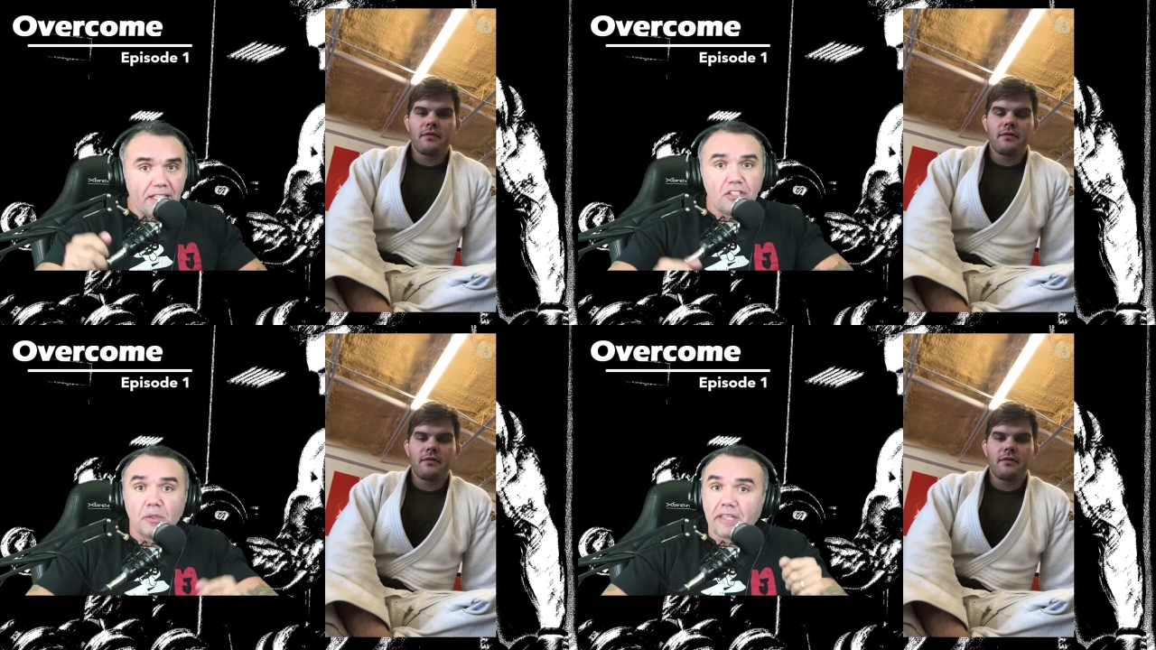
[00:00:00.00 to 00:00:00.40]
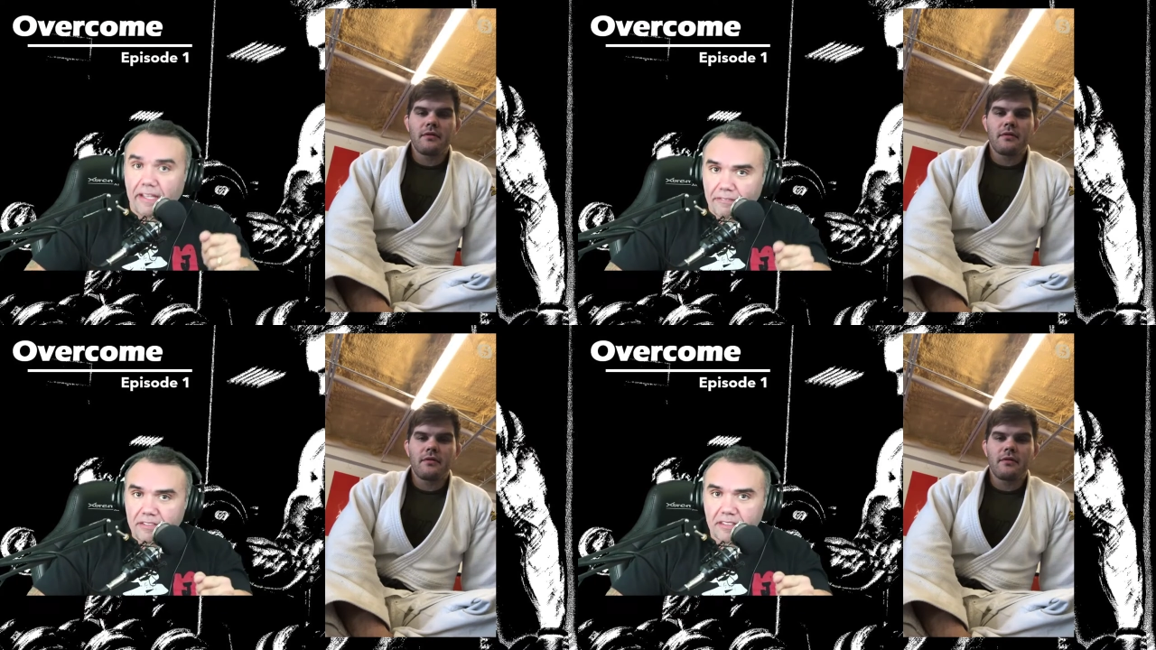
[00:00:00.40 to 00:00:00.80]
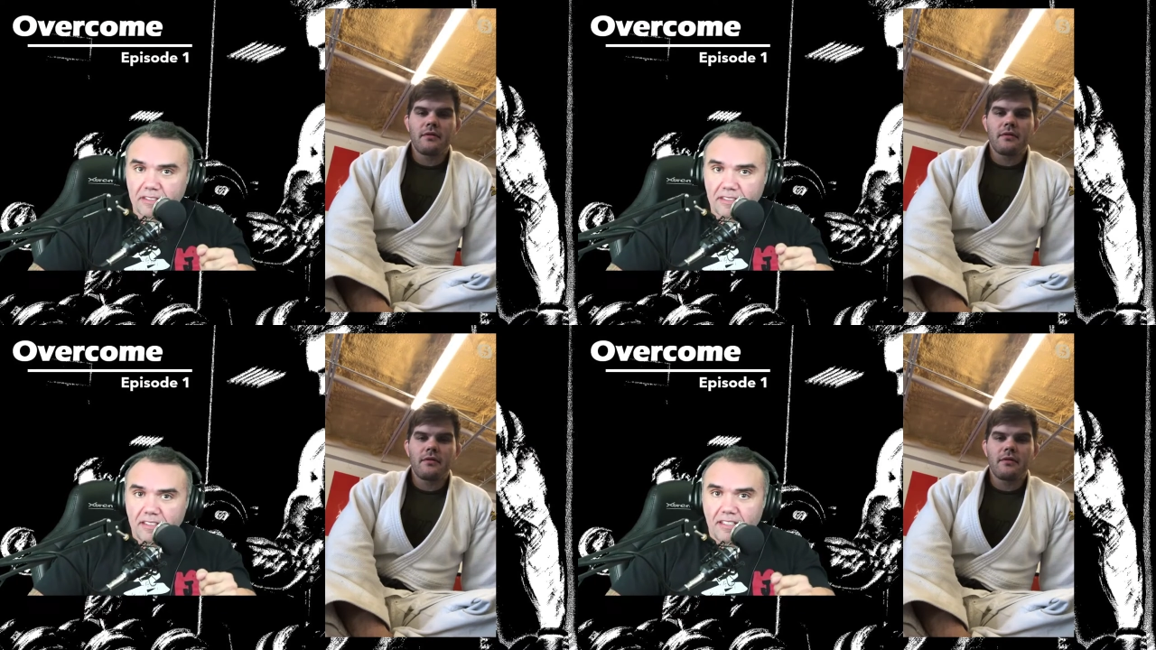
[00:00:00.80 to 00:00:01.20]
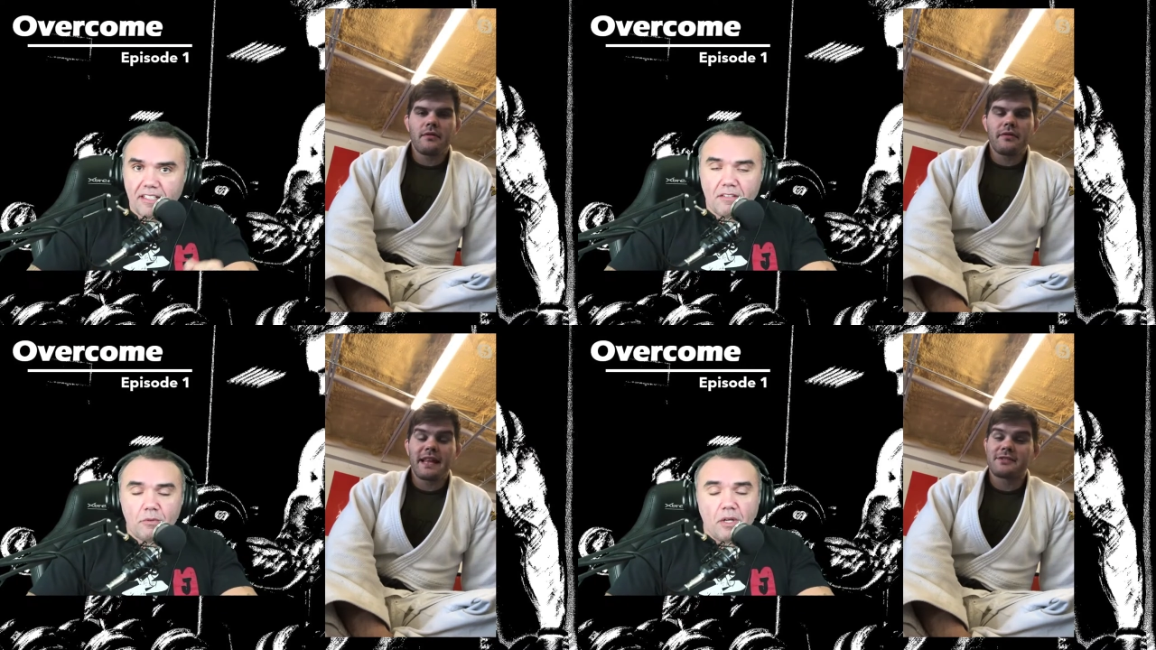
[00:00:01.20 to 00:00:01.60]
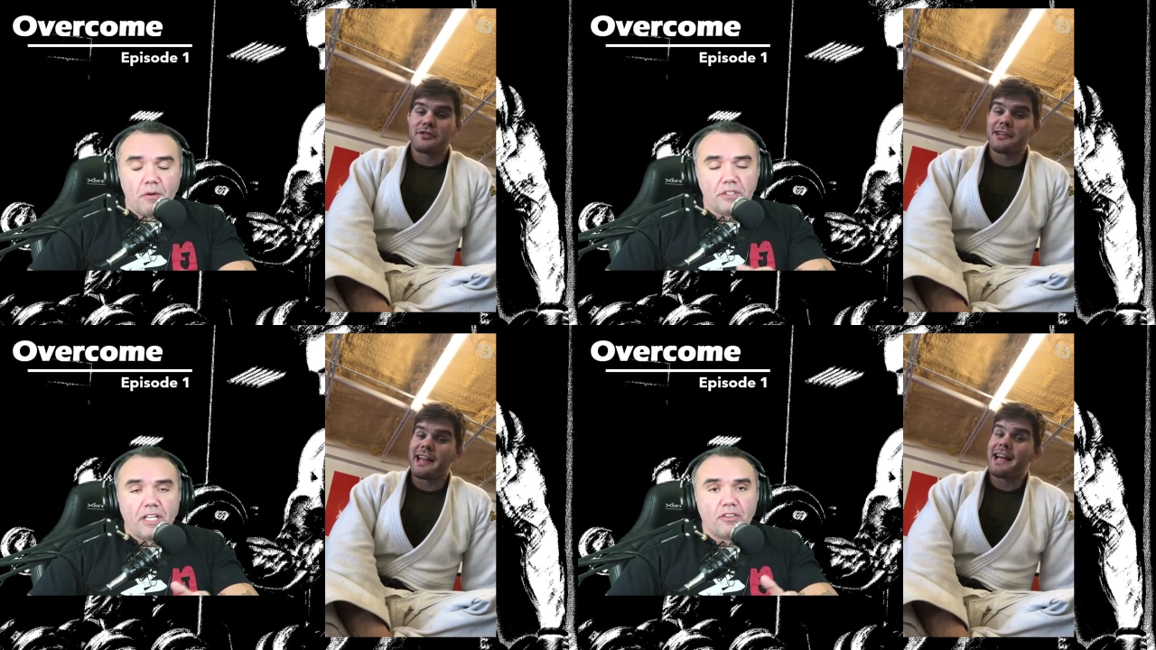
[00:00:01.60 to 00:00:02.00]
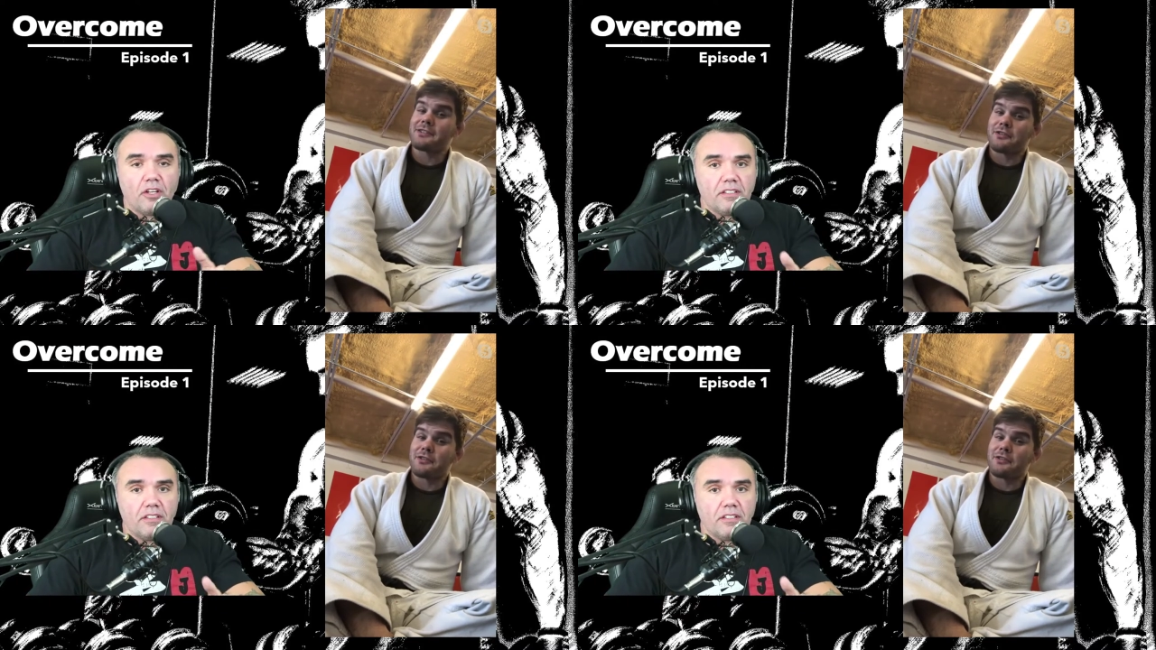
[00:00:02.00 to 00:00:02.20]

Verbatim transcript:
Speaker 1: left. That's, which, crazy. I thought,